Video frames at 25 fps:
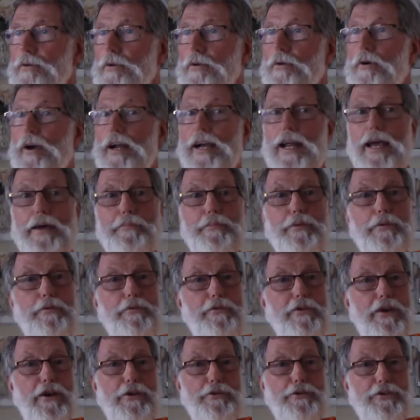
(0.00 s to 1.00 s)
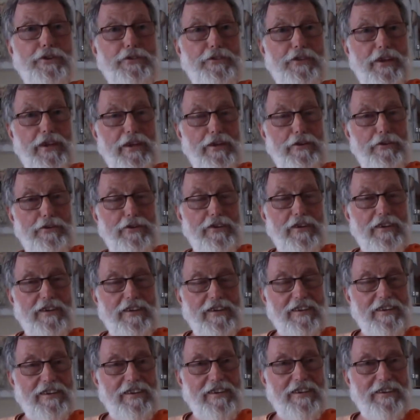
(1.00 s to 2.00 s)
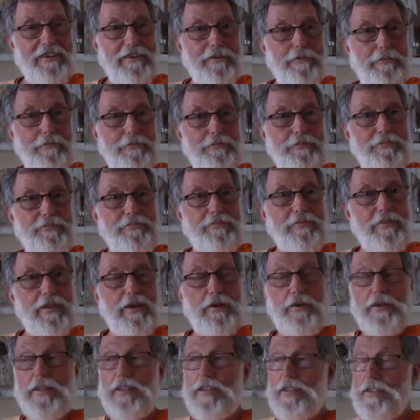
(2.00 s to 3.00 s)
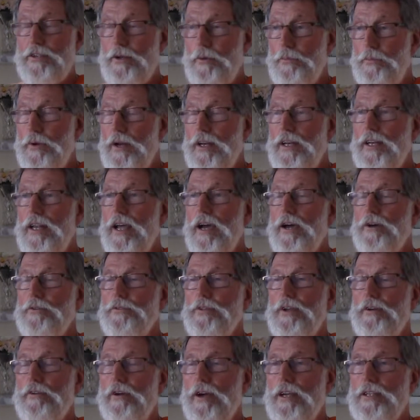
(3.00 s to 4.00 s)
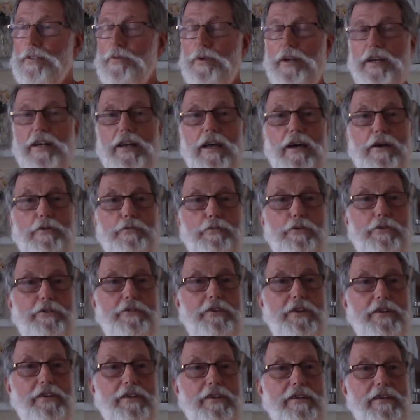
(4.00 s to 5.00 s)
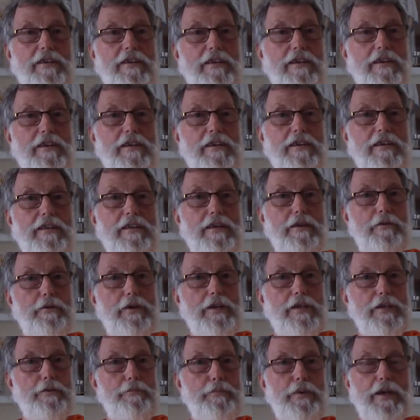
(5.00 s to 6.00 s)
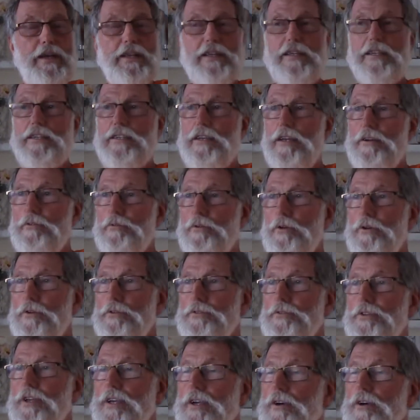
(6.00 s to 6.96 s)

were quite happy without it, thank you. When the sun went down, their eyes went down with it. They went to bed, the sun rose, they